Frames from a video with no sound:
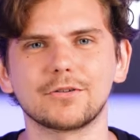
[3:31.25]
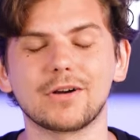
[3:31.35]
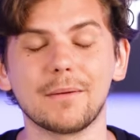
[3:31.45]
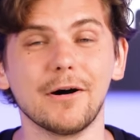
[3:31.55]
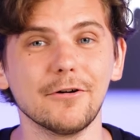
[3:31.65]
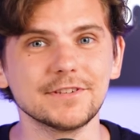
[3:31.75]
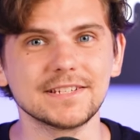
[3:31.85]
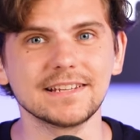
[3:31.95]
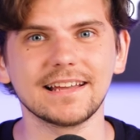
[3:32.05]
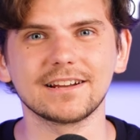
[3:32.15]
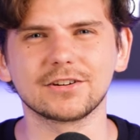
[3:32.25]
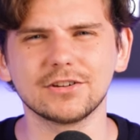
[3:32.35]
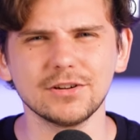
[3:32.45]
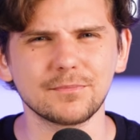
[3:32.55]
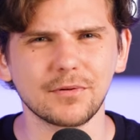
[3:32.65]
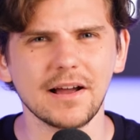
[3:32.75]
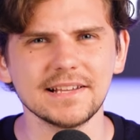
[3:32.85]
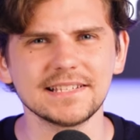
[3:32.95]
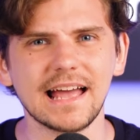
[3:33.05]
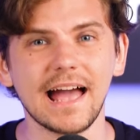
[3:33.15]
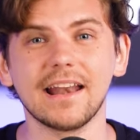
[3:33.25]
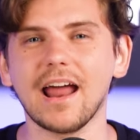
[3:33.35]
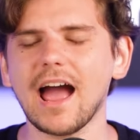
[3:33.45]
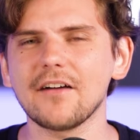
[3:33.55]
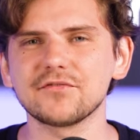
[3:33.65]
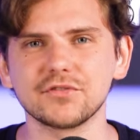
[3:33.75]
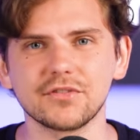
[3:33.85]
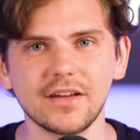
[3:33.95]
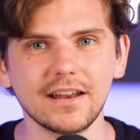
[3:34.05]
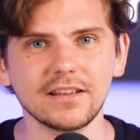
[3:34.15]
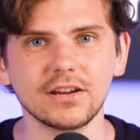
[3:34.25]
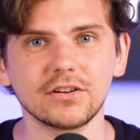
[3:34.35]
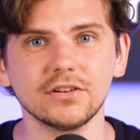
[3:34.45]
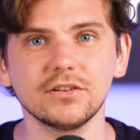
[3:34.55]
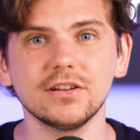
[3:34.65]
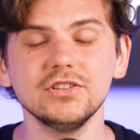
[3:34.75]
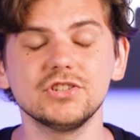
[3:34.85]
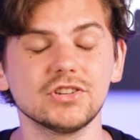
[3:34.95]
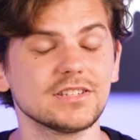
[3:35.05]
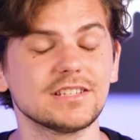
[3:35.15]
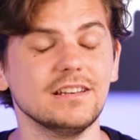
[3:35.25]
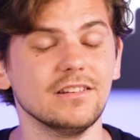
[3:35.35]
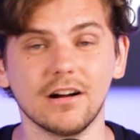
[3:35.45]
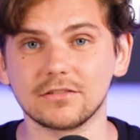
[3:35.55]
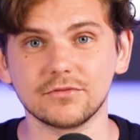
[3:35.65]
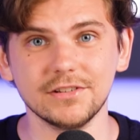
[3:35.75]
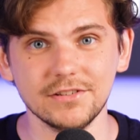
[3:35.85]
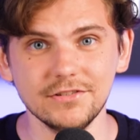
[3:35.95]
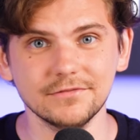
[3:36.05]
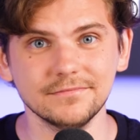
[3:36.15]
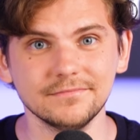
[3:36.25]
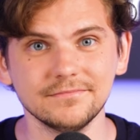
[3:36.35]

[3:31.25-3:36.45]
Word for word: Grab hosting at a good price, and after that year, you can just not renew.